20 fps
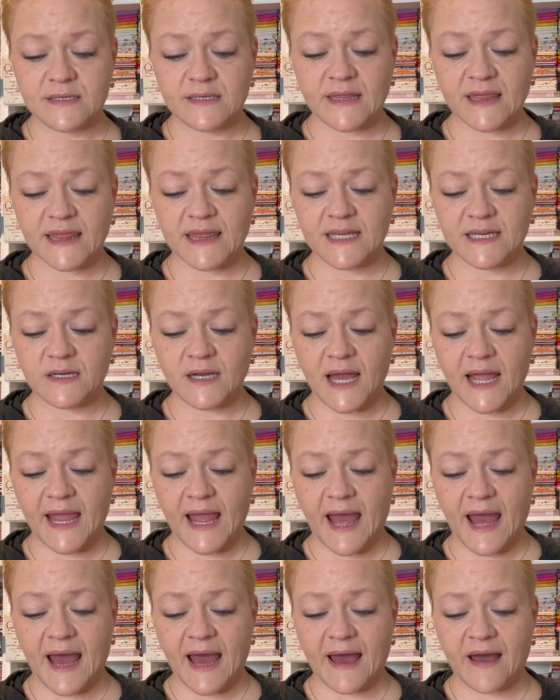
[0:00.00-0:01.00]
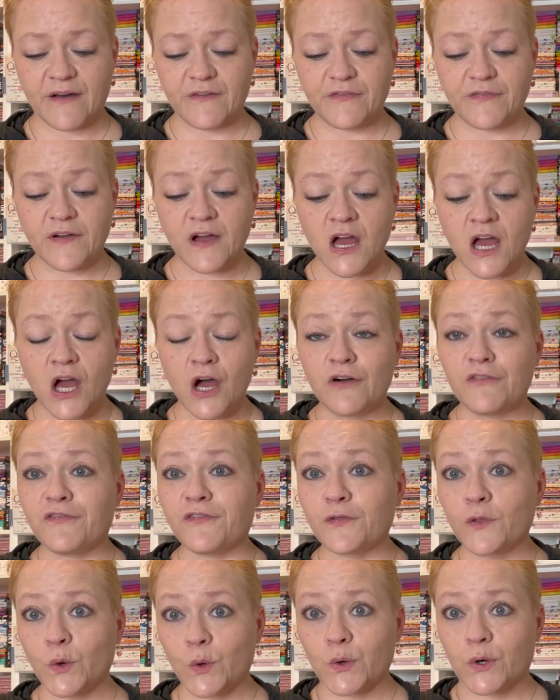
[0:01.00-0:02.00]
Then I have
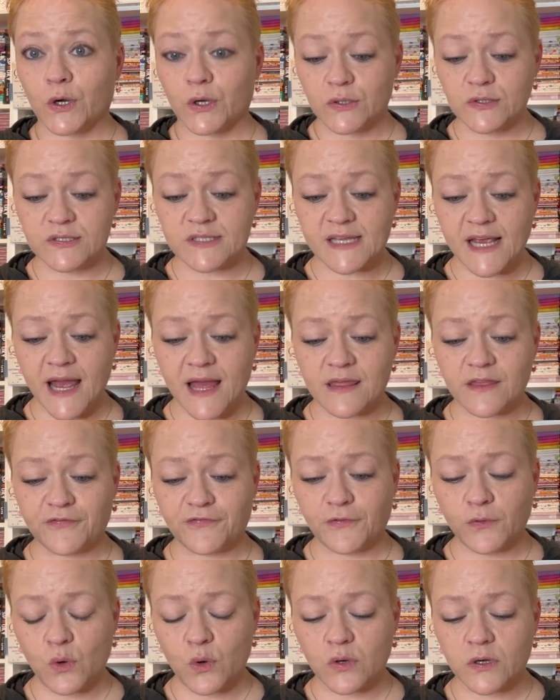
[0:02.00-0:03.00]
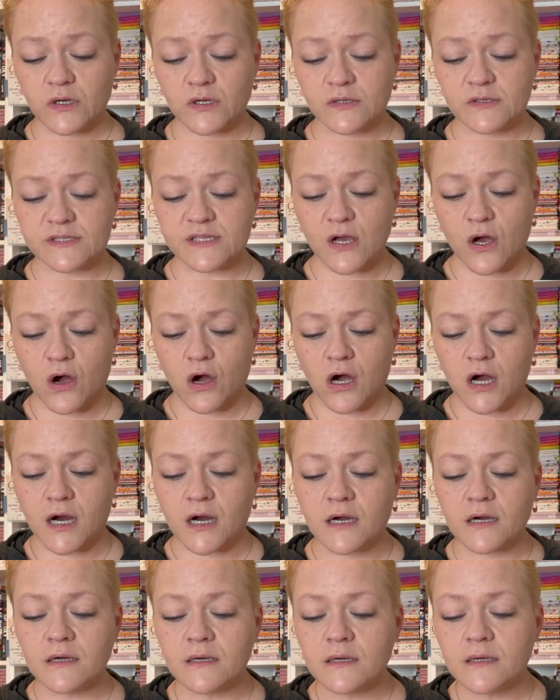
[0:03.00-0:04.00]
florals, and the florals
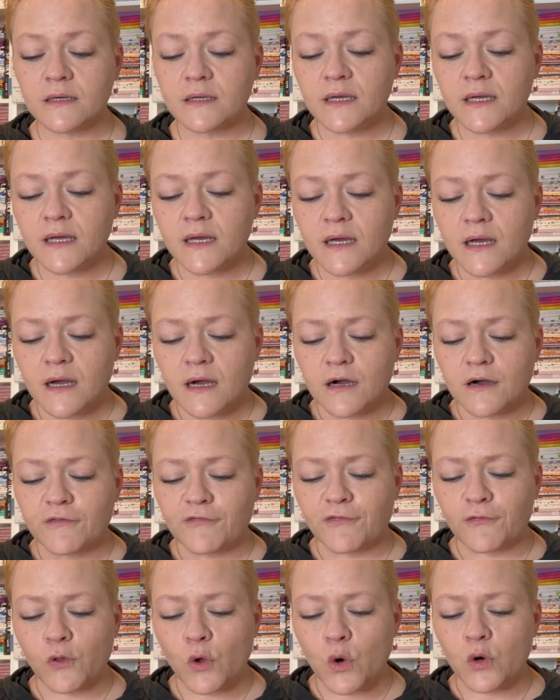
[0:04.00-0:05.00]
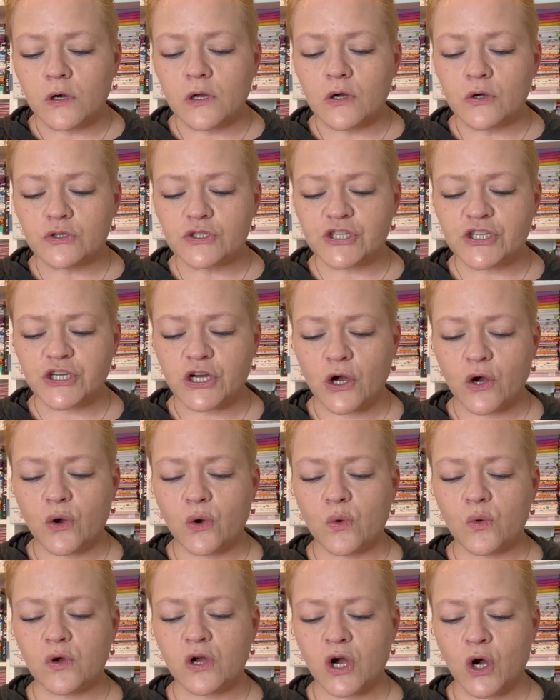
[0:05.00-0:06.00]
are Floral
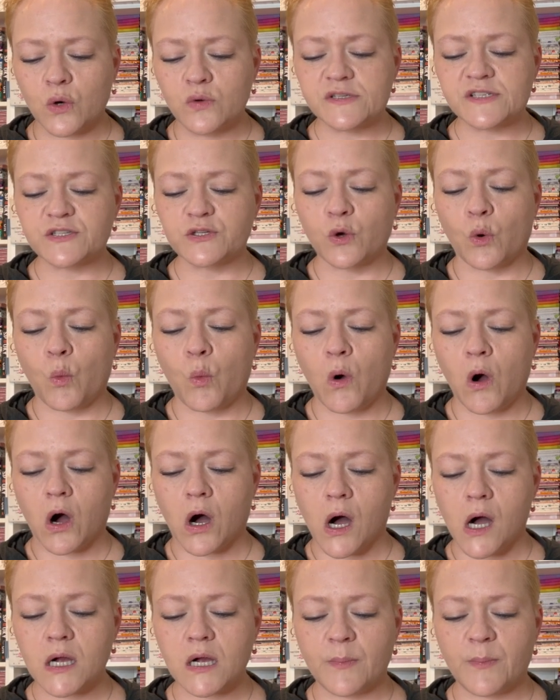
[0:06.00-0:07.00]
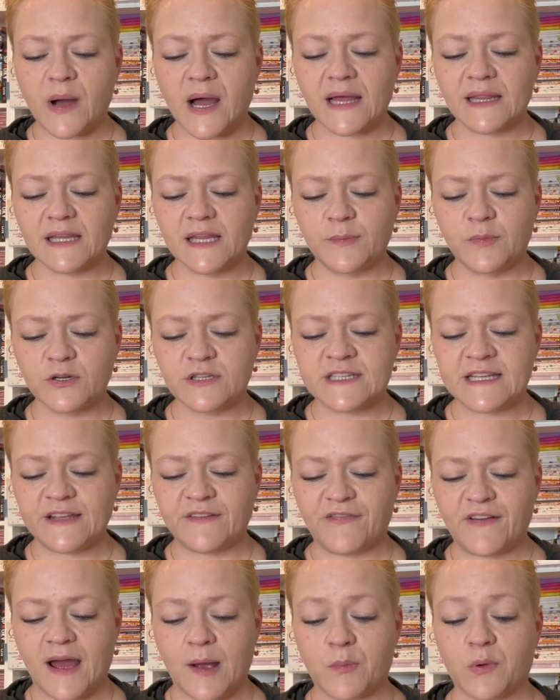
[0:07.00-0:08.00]
Show Coastal Walk by Liberty
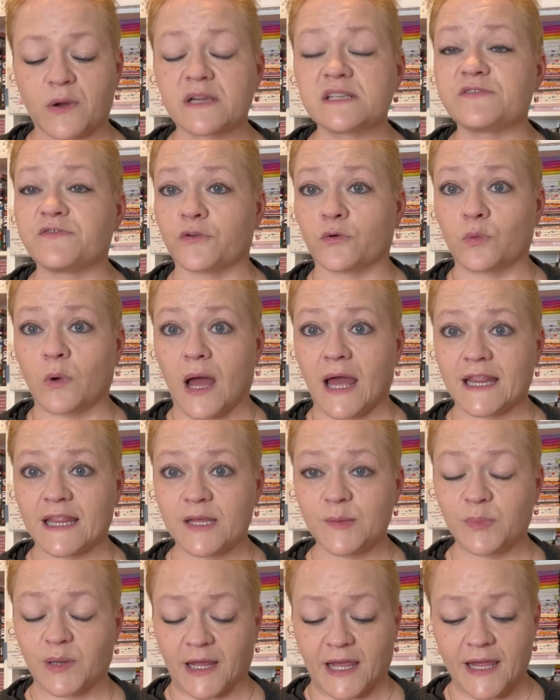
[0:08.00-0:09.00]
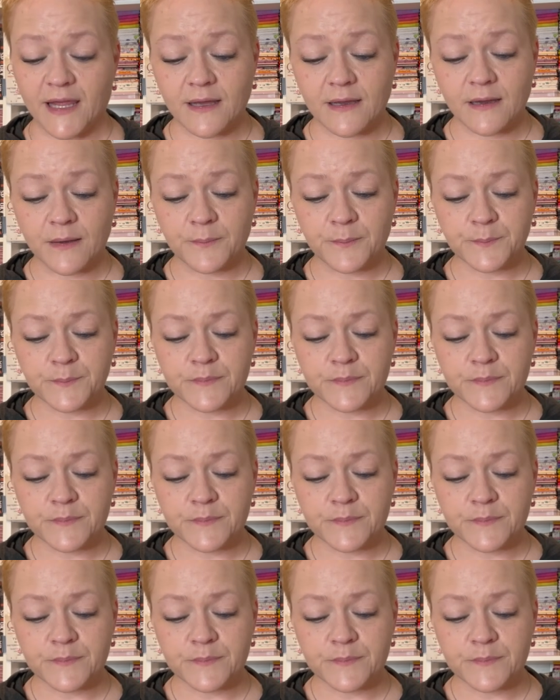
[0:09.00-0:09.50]
Fabrics for Riley Blake.